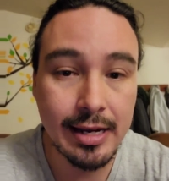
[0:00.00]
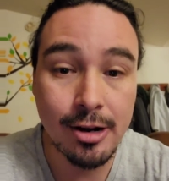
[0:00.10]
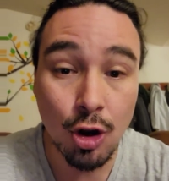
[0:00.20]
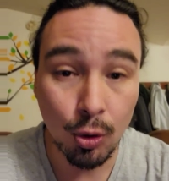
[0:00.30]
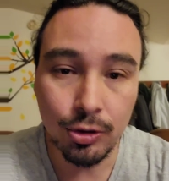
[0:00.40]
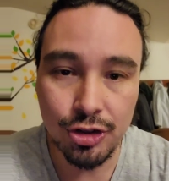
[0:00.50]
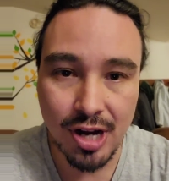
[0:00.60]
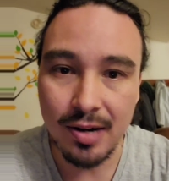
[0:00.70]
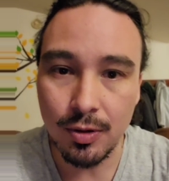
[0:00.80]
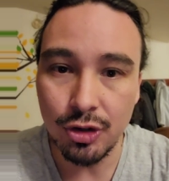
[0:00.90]
gold
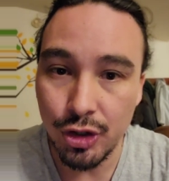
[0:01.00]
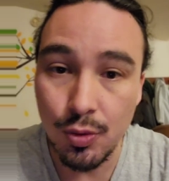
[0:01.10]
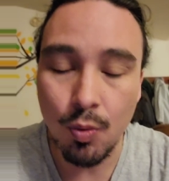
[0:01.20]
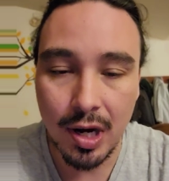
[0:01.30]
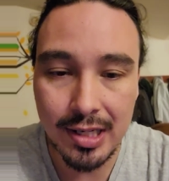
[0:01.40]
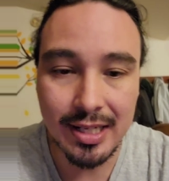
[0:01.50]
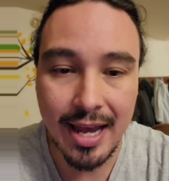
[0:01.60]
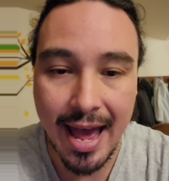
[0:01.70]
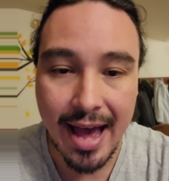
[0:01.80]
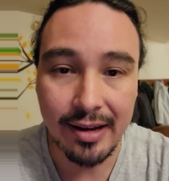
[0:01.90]
general you want to
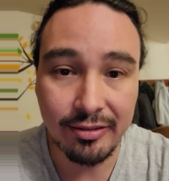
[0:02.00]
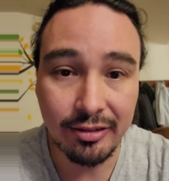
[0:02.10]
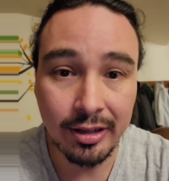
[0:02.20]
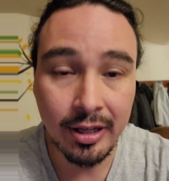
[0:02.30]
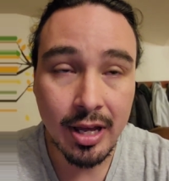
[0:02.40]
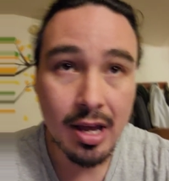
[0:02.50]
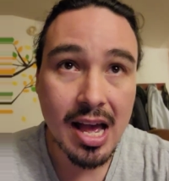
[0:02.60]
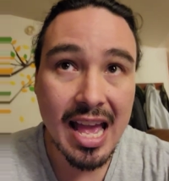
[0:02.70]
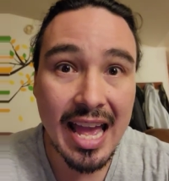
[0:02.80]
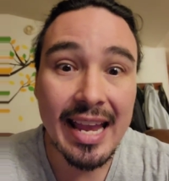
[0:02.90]
have
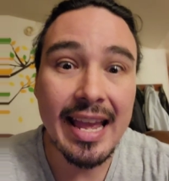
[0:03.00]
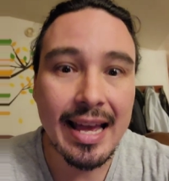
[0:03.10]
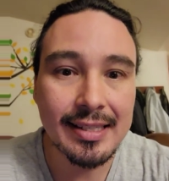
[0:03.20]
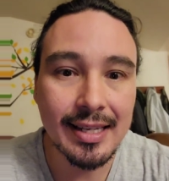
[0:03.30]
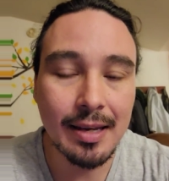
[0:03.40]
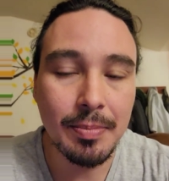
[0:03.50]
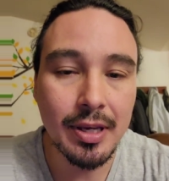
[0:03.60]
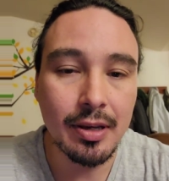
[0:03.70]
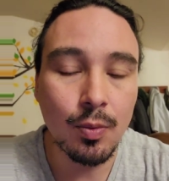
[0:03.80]
ASAP.